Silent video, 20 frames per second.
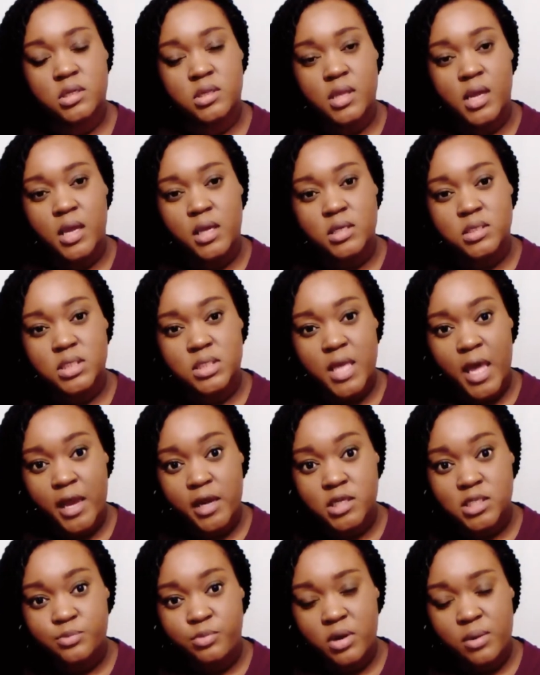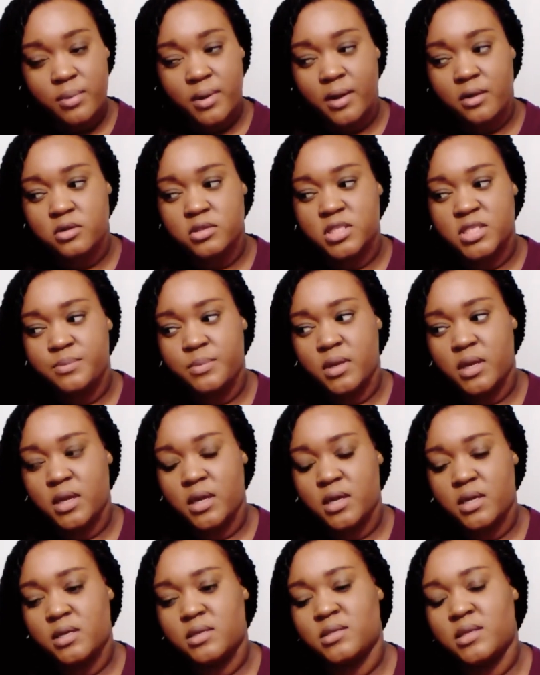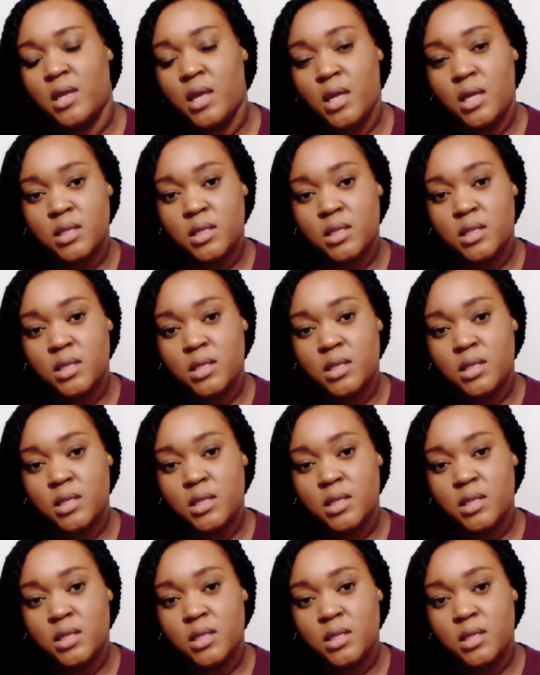like hairspray bottle, just because